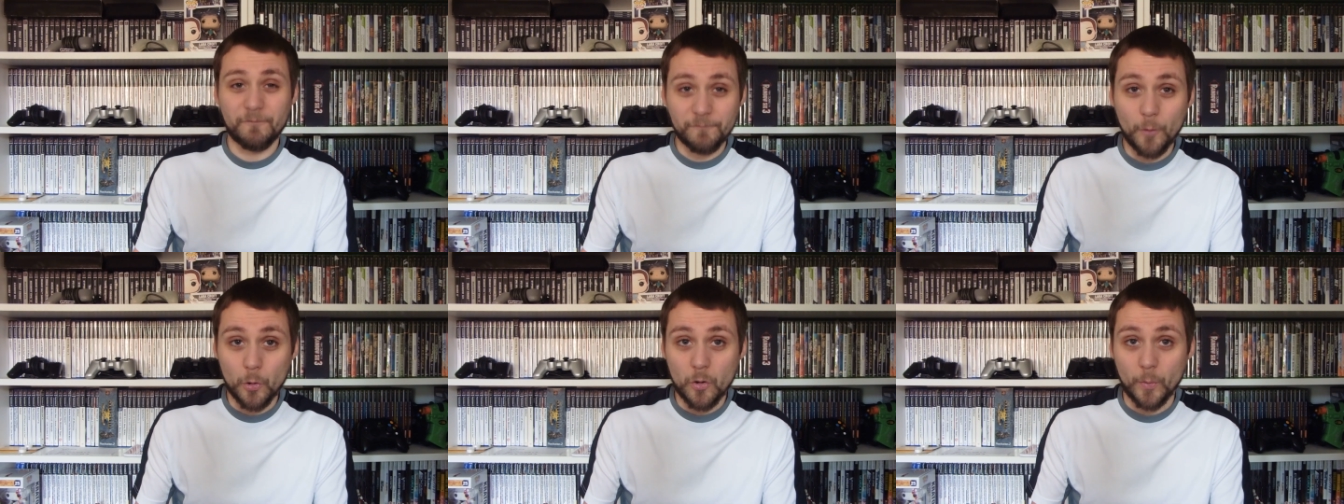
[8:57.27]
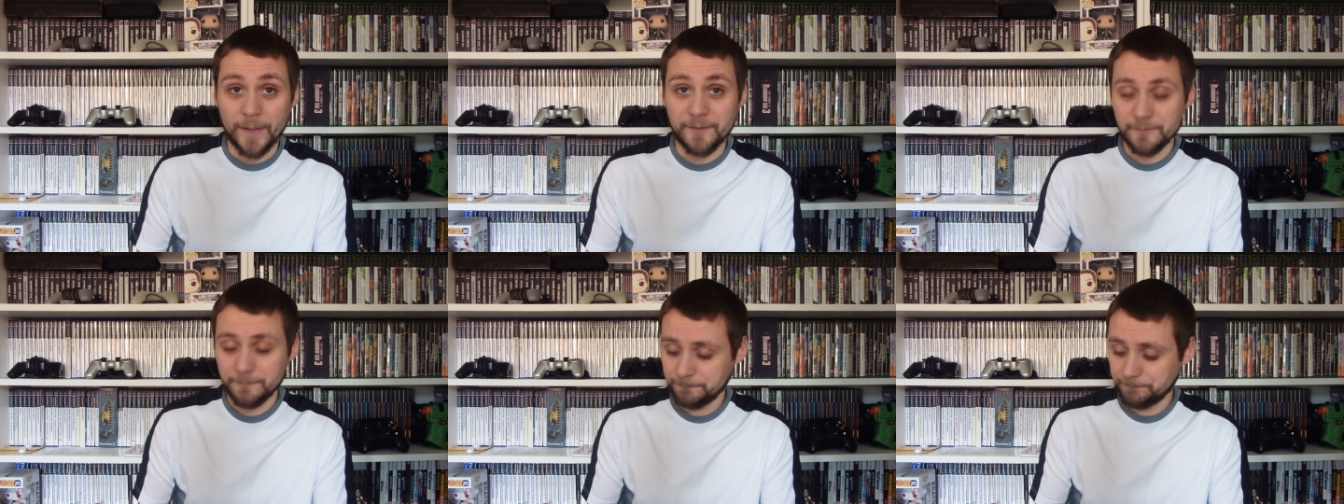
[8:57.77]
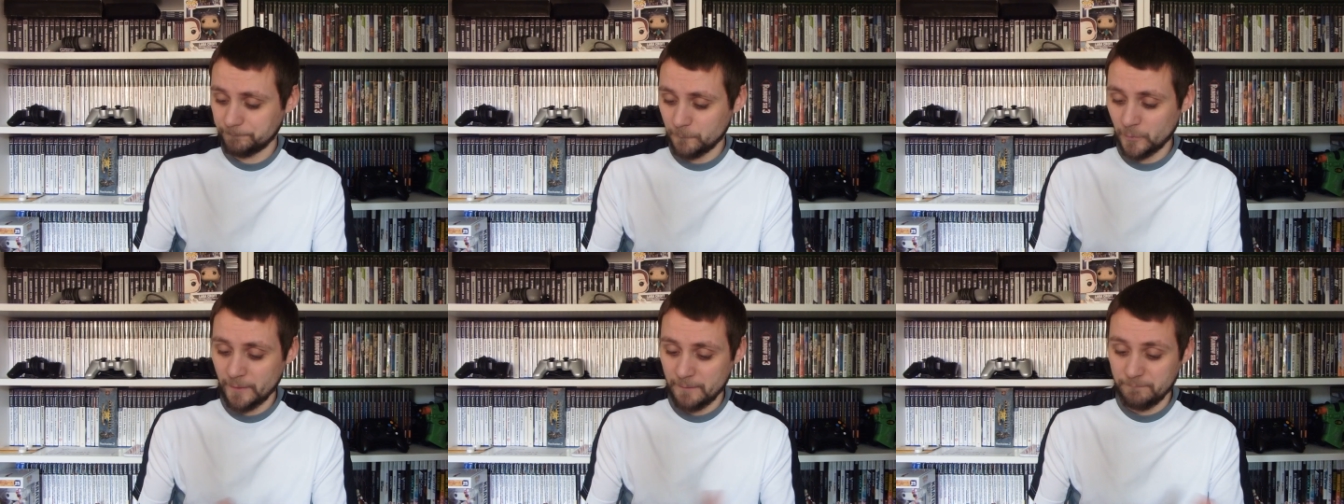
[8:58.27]
Four quid,
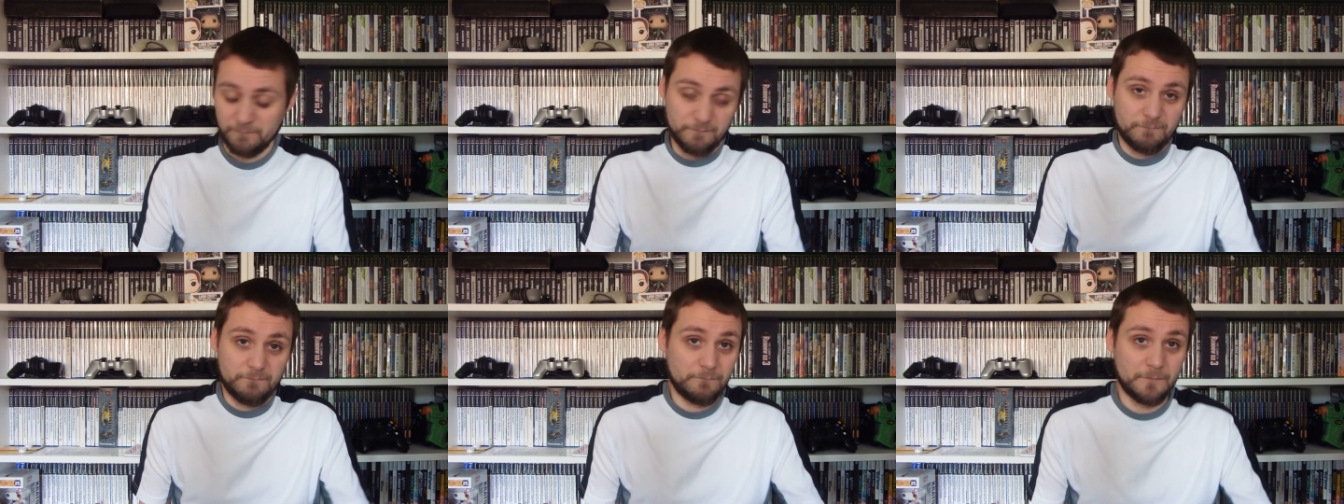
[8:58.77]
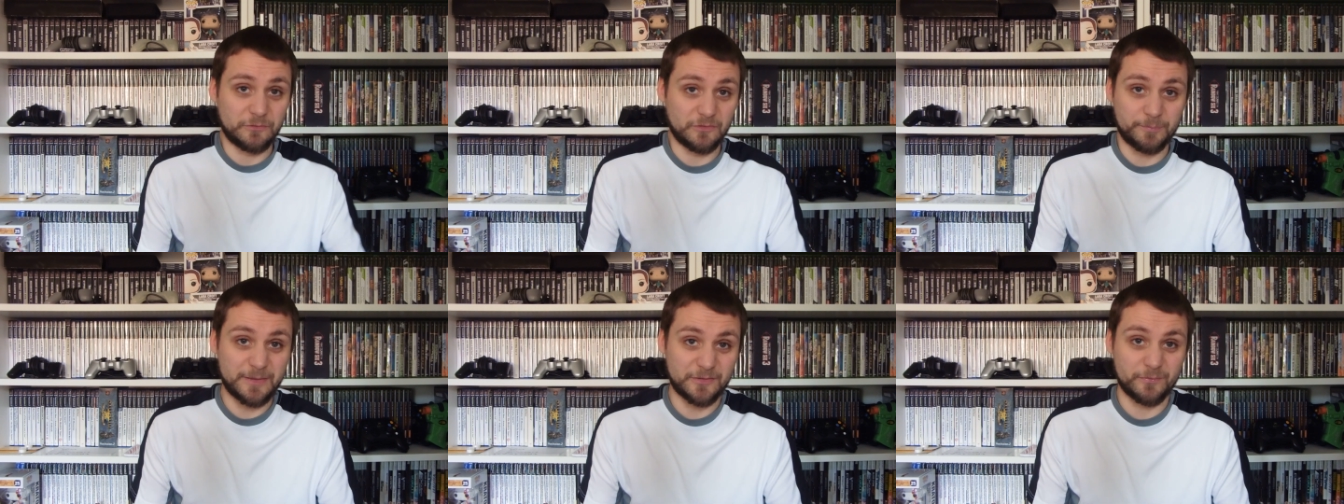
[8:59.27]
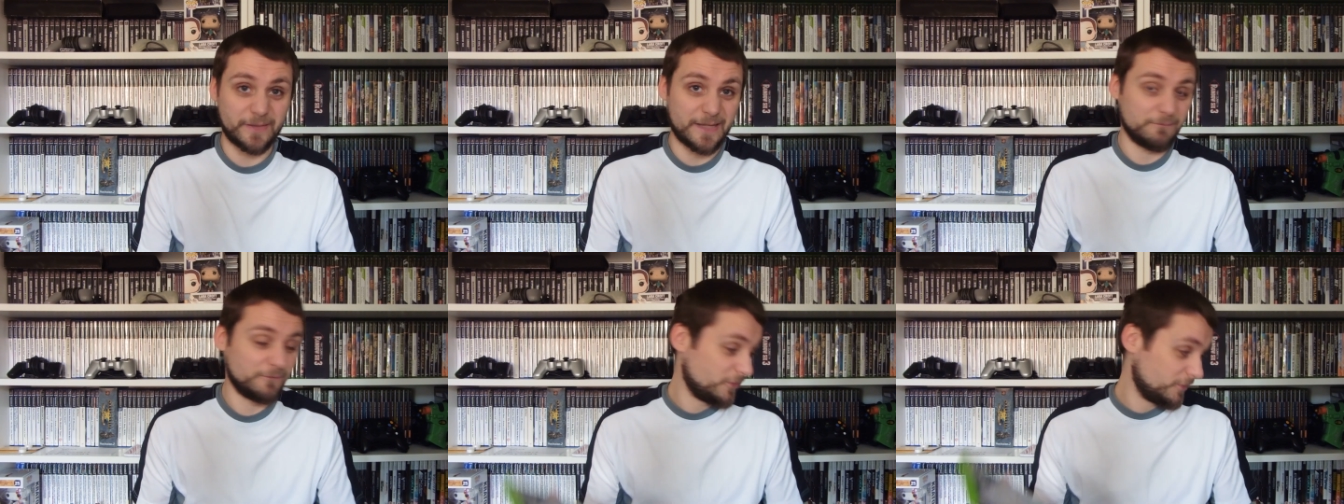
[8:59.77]
one of the most expensive
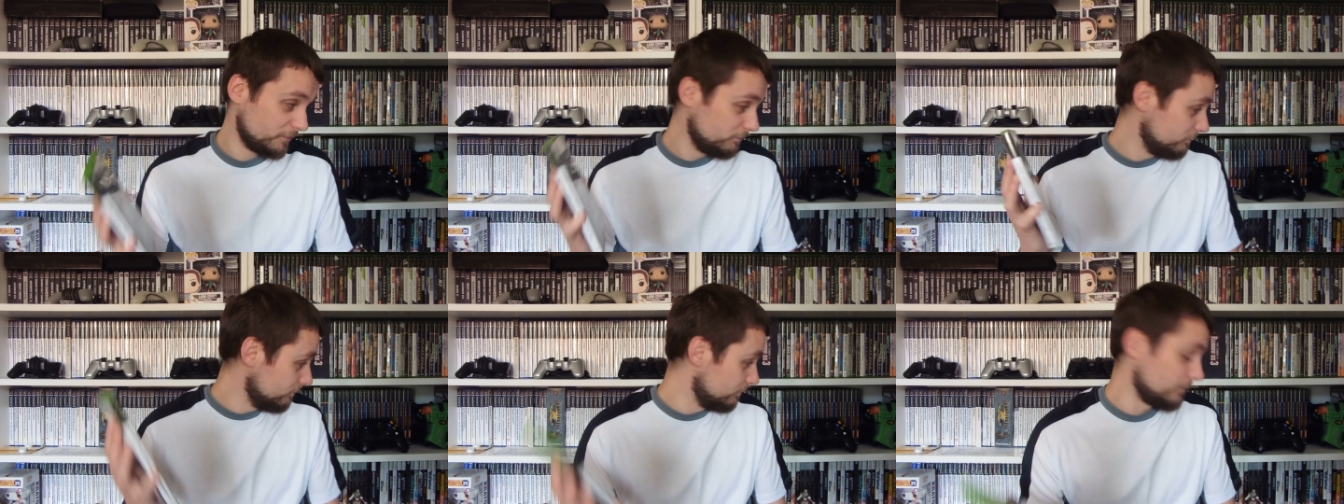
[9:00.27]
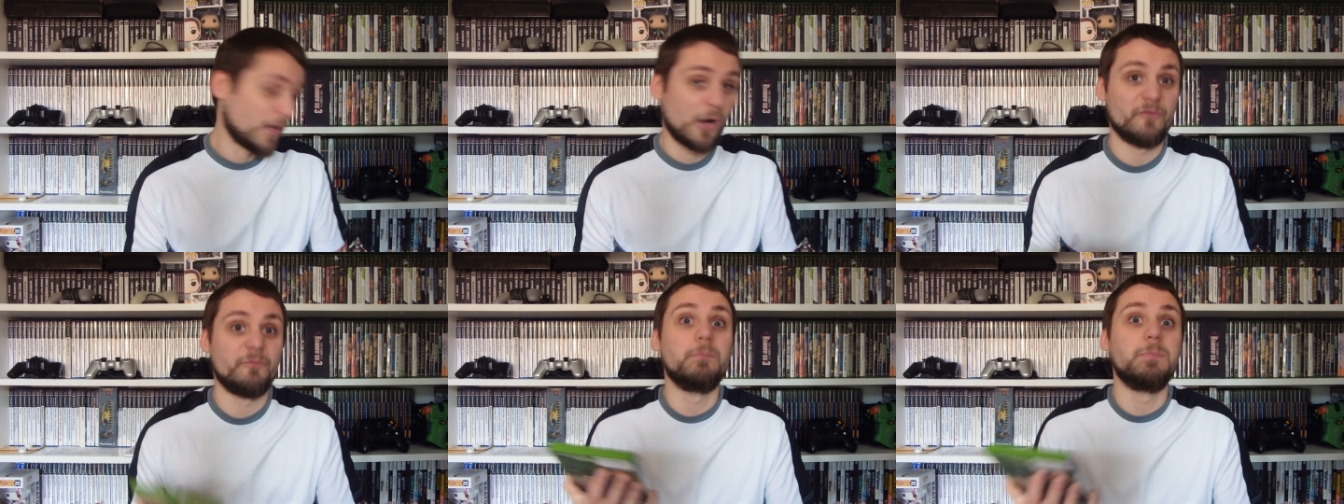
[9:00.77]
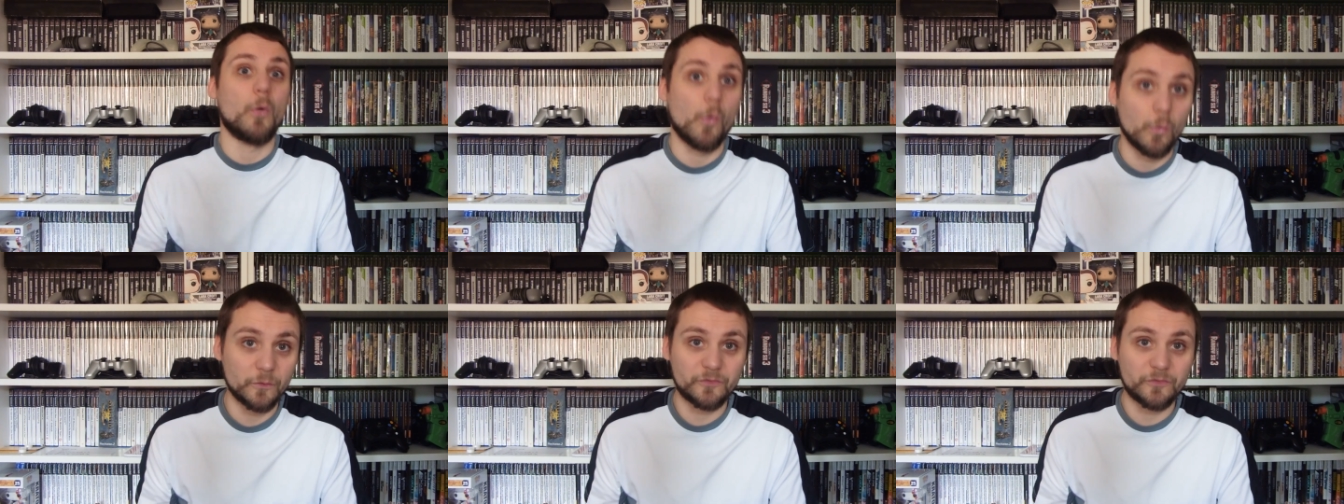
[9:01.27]
games I bought